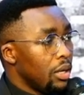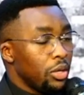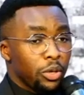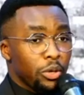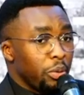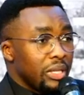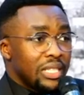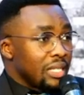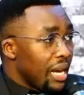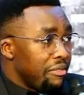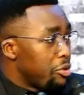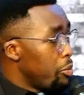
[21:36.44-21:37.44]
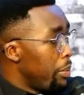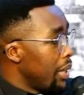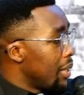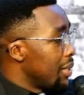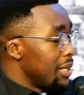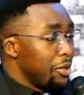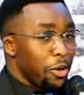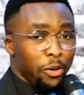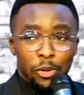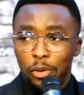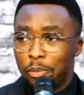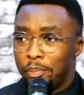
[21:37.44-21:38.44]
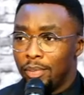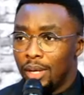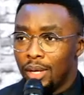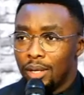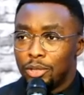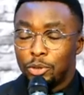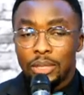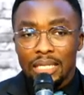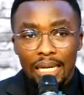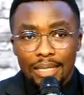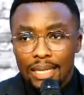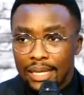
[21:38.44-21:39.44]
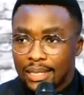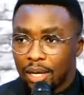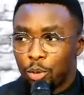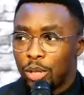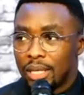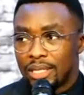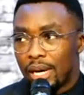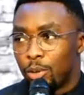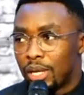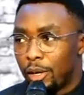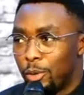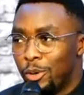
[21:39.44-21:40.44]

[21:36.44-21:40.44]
You just have to make it in your own home. Jusasa church akuna saa utadu.